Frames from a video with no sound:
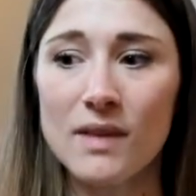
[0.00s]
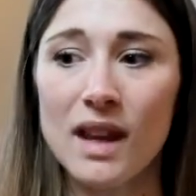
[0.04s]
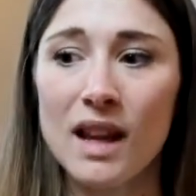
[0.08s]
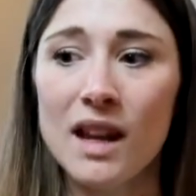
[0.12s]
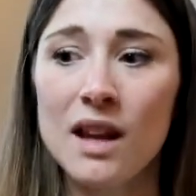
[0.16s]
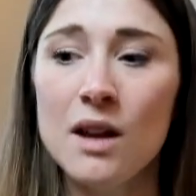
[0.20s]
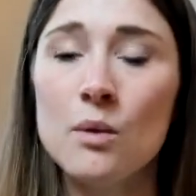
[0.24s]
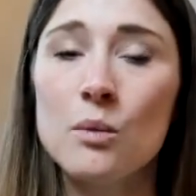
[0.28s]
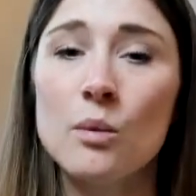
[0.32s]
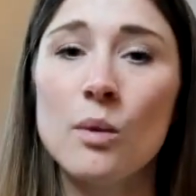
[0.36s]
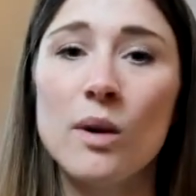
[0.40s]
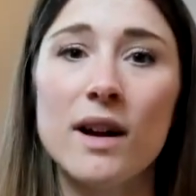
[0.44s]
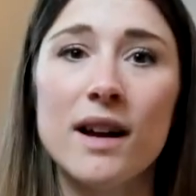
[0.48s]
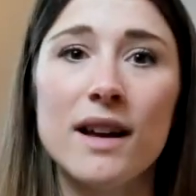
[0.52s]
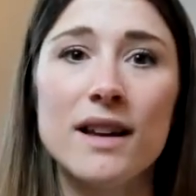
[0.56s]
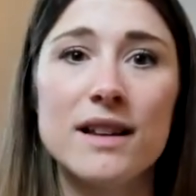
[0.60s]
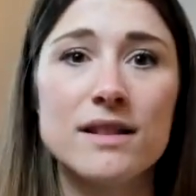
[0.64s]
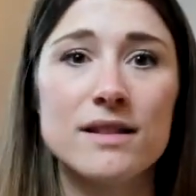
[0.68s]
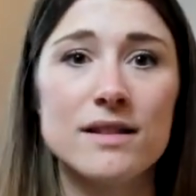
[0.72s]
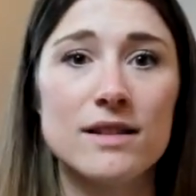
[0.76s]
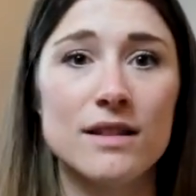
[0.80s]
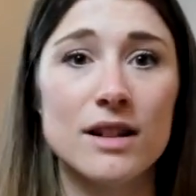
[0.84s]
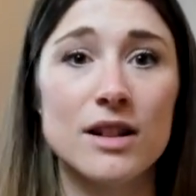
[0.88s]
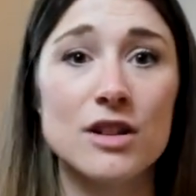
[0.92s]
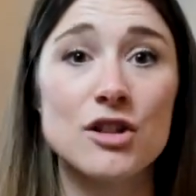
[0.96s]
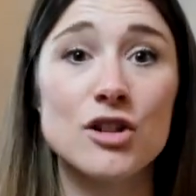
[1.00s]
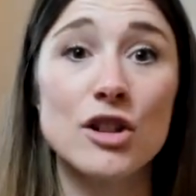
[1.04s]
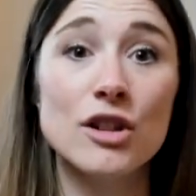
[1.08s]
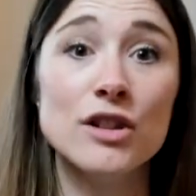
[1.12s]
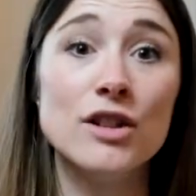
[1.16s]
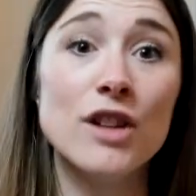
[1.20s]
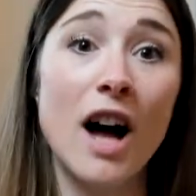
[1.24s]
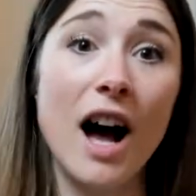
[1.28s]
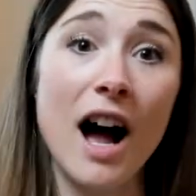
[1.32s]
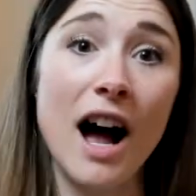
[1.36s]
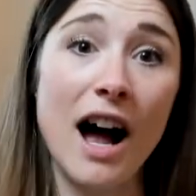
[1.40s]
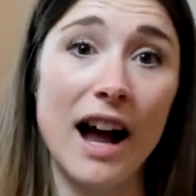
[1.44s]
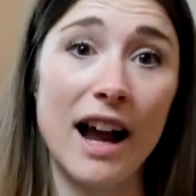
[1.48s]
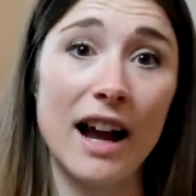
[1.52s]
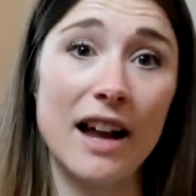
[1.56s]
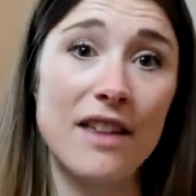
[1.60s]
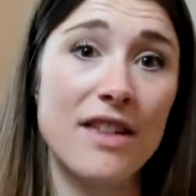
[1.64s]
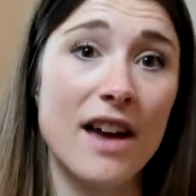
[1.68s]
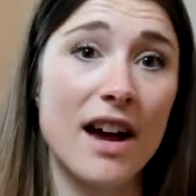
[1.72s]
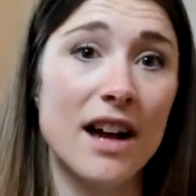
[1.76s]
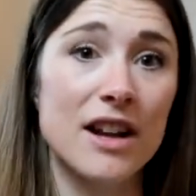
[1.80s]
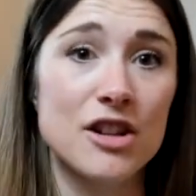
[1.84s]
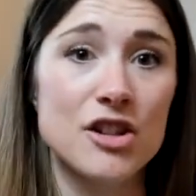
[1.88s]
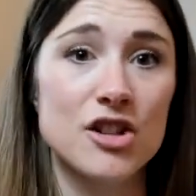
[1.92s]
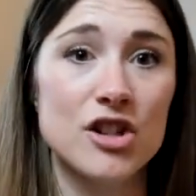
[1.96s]
It was July
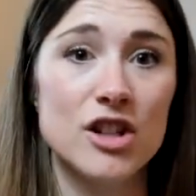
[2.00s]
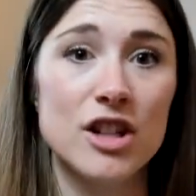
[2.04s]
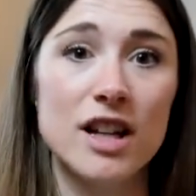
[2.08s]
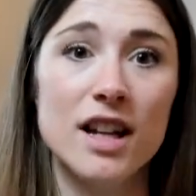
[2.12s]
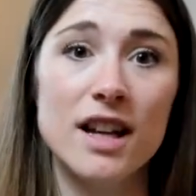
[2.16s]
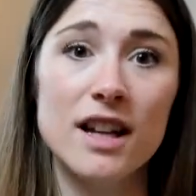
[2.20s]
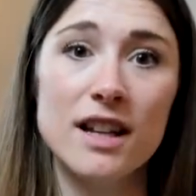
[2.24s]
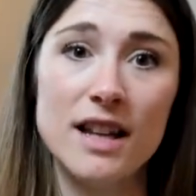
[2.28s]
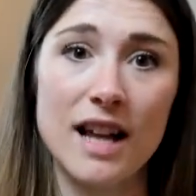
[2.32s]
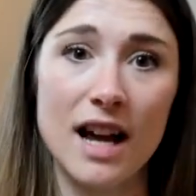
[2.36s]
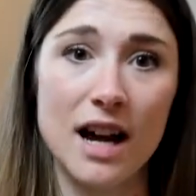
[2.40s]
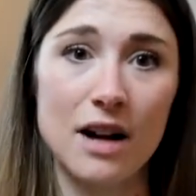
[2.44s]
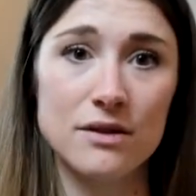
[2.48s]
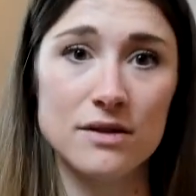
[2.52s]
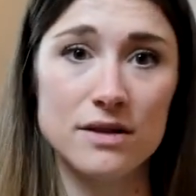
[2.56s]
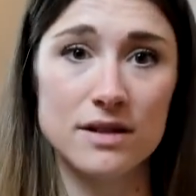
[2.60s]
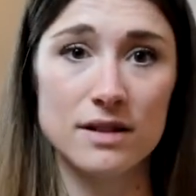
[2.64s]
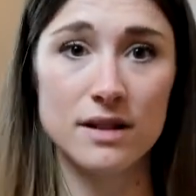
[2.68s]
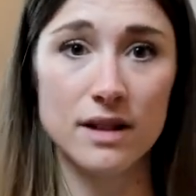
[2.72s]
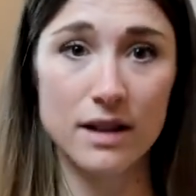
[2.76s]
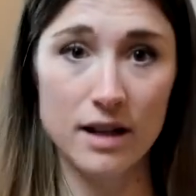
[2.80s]
that she announced,